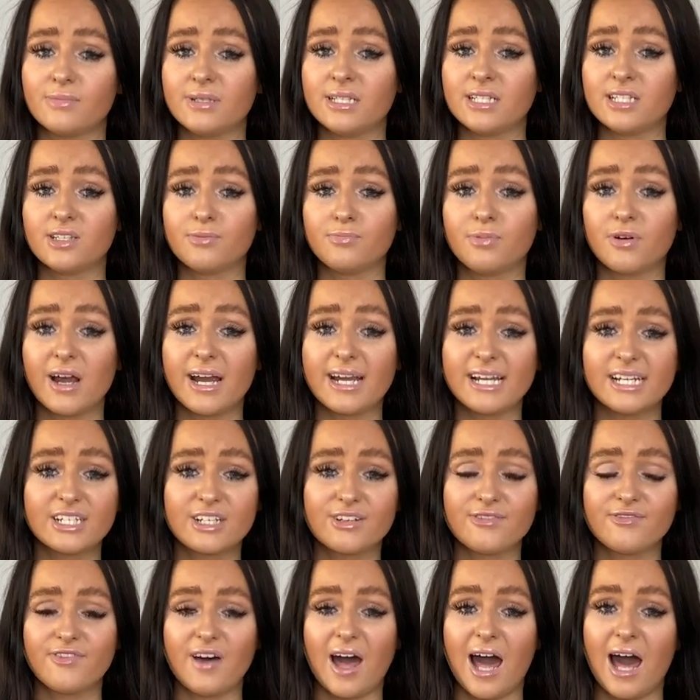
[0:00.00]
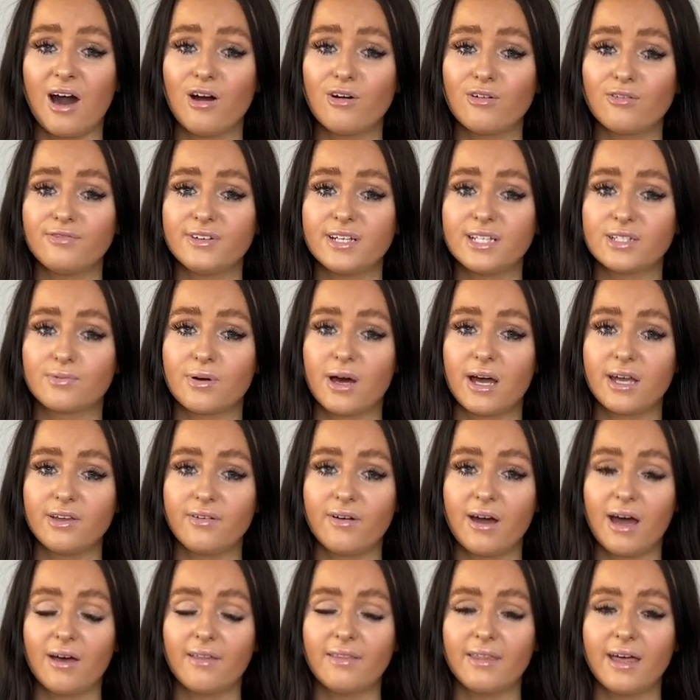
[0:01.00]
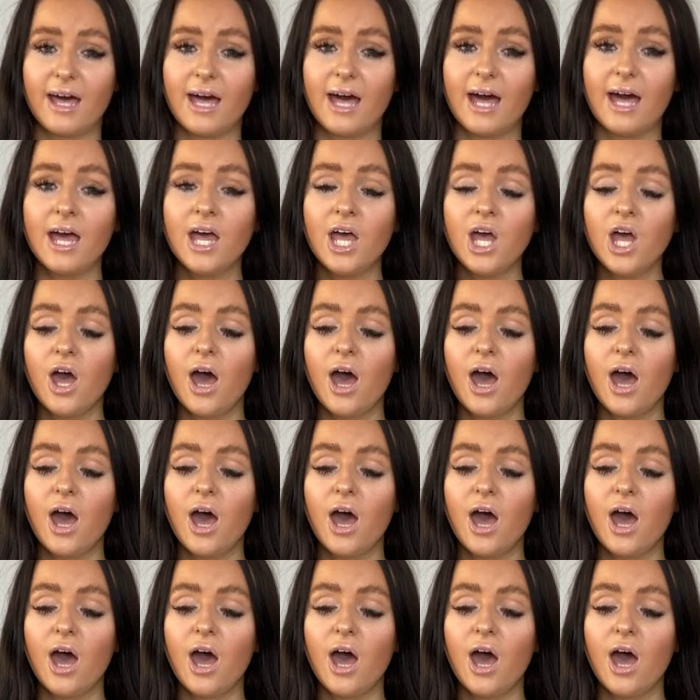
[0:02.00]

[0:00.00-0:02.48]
inspiration for outfits while you're out there.